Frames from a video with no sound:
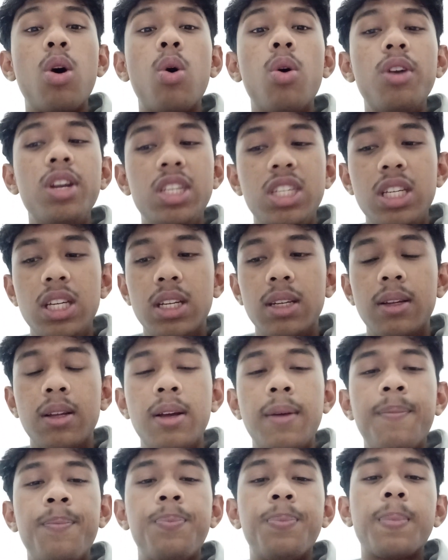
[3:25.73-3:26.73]
origin.
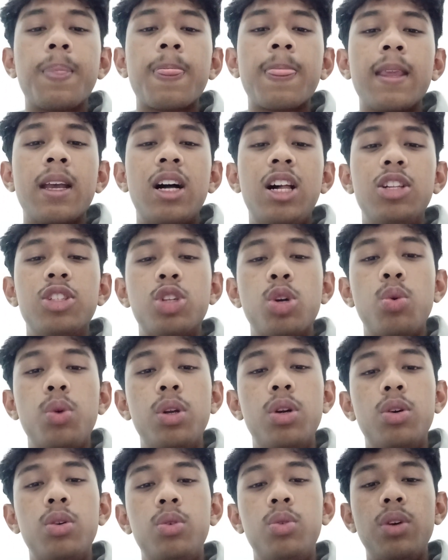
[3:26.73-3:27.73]
Also, we
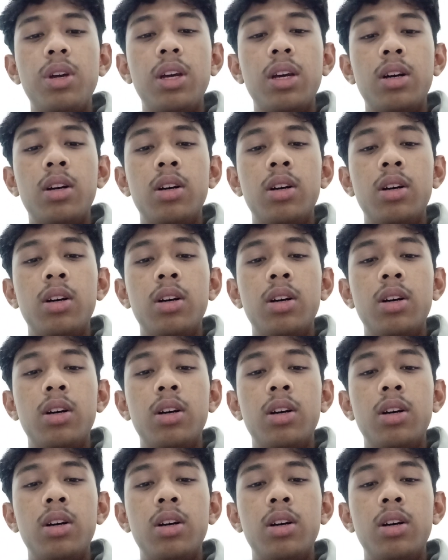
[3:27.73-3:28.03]
know